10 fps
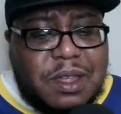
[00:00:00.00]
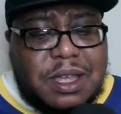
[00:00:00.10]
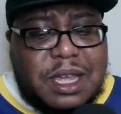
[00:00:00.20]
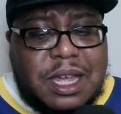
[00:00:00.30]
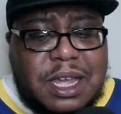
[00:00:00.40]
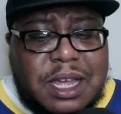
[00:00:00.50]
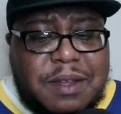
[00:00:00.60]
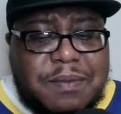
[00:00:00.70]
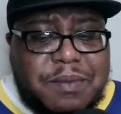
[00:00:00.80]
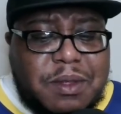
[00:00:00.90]

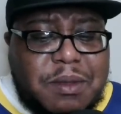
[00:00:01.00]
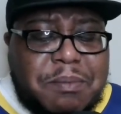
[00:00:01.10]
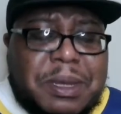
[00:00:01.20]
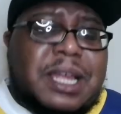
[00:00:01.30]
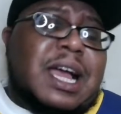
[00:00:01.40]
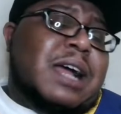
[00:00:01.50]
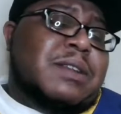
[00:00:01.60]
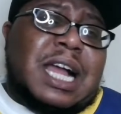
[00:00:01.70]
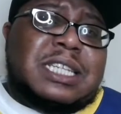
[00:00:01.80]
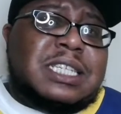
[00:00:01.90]
But
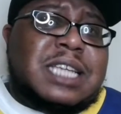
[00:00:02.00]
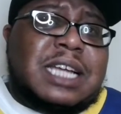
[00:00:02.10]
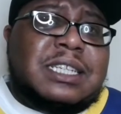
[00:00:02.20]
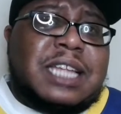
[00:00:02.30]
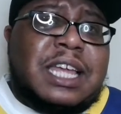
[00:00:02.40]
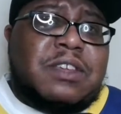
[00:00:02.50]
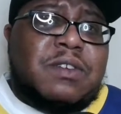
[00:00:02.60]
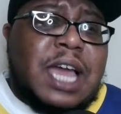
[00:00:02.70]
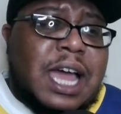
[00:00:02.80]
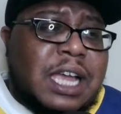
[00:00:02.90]
I just like to thank you
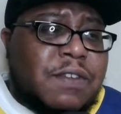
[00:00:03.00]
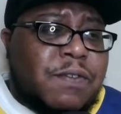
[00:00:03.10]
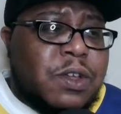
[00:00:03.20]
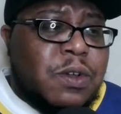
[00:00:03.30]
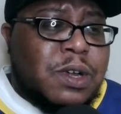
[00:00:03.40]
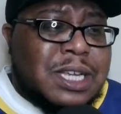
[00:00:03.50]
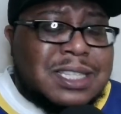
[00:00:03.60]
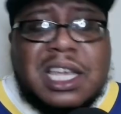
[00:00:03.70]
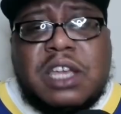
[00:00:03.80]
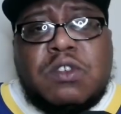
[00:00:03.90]
guys for your
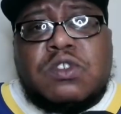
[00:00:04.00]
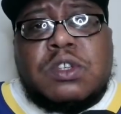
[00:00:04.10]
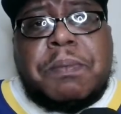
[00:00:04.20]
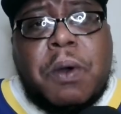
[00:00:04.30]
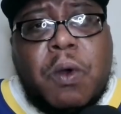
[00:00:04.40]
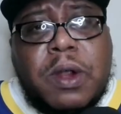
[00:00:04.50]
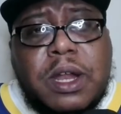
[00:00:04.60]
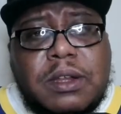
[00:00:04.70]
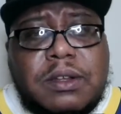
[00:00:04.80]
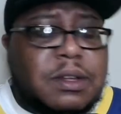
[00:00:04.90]
continued
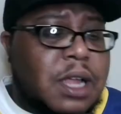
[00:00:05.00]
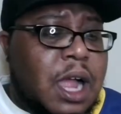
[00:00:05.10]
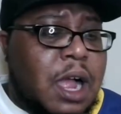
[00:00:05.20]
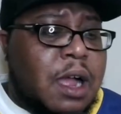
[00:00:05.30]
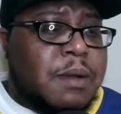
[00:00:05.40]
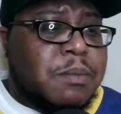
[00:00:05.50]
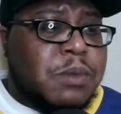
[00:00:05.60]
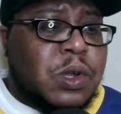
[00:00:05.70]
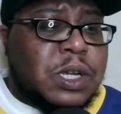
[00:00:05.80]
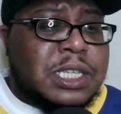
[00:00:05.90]
support,
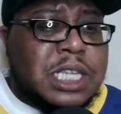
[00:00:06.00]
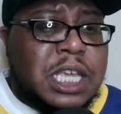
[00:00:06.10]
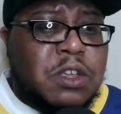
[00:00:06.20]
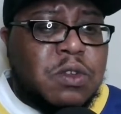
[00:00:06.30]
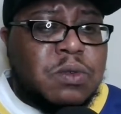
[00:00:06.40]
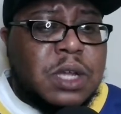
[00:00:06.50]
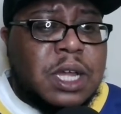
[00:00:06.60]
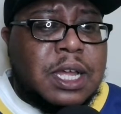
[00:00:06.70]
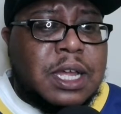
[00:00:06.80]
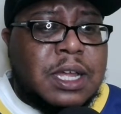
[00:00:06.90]
your continued
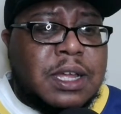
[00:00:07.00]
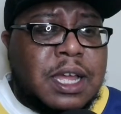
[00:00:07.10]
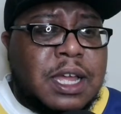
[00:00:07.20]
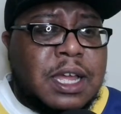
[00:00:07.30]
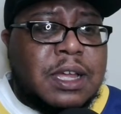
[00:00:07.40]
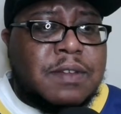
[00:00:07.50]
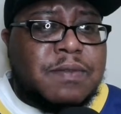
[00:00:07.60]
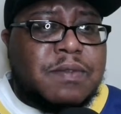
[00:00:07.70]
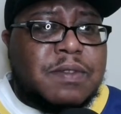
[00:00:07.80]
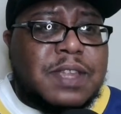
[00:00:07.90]

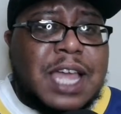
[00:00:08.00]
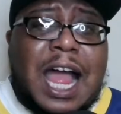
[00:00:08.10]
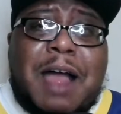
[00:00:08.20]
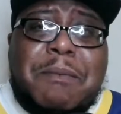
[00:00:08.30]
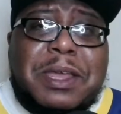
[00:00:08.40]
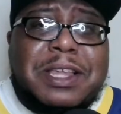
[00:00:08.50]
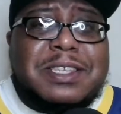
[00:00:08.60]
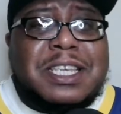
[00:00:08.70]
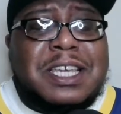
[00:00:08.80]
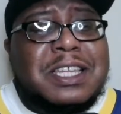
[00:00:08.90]

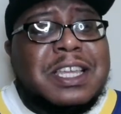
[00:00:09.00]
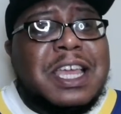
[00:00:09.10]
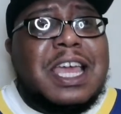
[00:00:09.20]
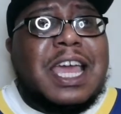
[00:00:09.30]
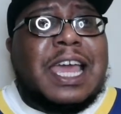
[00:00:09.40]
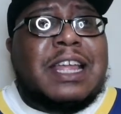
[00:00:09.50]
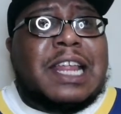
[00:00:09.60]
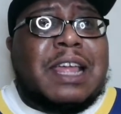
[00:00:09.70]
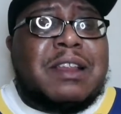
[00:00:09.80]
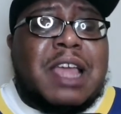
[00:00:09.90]
comments
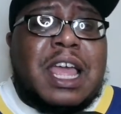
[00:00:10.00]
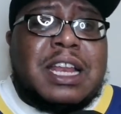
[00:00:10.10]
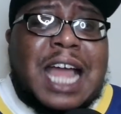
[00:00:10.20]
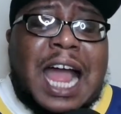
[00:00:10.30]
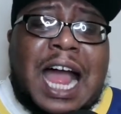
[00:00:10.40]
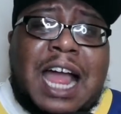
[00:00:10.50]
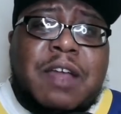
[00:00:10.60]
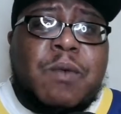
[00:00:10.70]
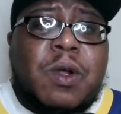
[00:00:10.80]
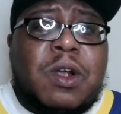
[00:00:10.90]
and
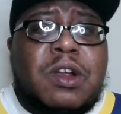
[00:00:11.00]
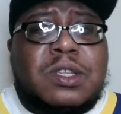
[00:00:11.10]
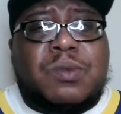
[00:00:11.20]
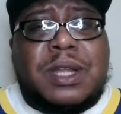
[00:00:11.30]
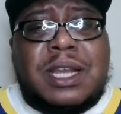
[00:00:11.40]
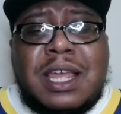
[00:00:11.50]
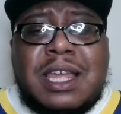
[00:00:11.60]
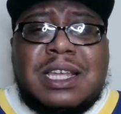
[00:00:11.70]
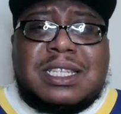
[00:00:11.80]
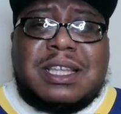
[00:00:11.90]
kind words when
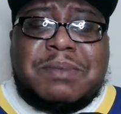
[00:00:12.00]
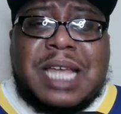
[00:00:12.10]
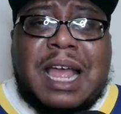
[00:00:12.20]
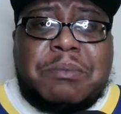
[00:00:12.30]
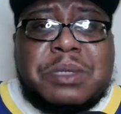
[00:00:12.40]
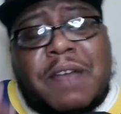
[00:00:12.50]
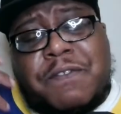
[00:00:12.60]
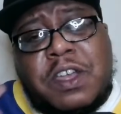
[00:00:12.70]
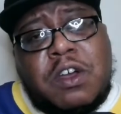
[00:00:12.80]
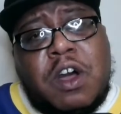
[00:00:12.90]
sometimes I
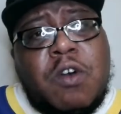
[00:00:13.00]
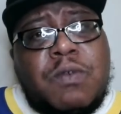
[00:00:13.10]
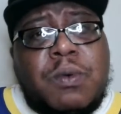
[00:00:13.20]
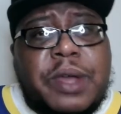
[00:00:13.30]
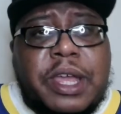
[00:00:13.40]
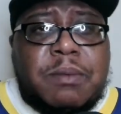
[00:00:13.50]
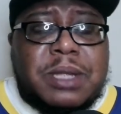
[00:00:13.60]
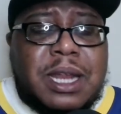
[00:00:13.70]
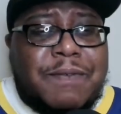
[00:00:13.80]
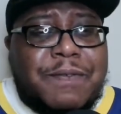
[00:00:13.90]
feel overwhelmed
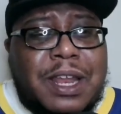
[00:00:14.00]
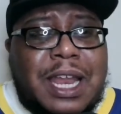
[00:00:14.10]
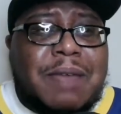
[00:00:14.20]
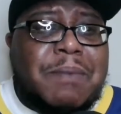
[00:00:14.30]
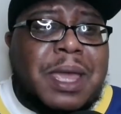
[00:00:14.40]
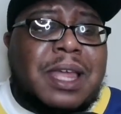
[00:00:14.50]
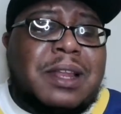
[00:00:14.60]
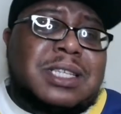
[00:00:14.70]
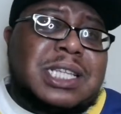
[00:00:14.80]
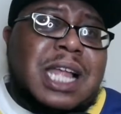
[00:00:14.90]
and I feel like, man,
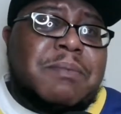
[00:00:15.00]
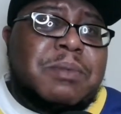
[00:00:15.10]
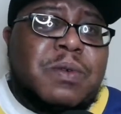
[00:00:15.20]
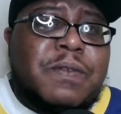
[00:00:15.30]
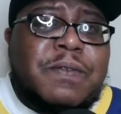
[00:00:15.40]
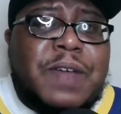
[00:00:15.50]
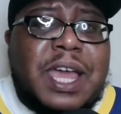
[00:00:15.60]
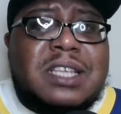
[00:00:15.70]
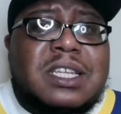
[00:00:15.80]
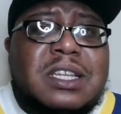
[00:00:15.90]
it's not moving
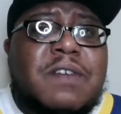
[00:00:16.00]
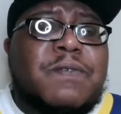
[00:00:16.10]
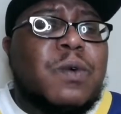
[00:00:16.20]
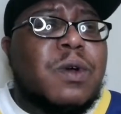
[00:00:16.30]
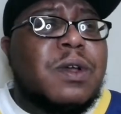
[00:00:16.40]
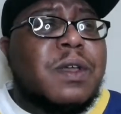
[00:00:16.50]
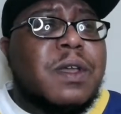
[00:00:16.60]
fast enough, or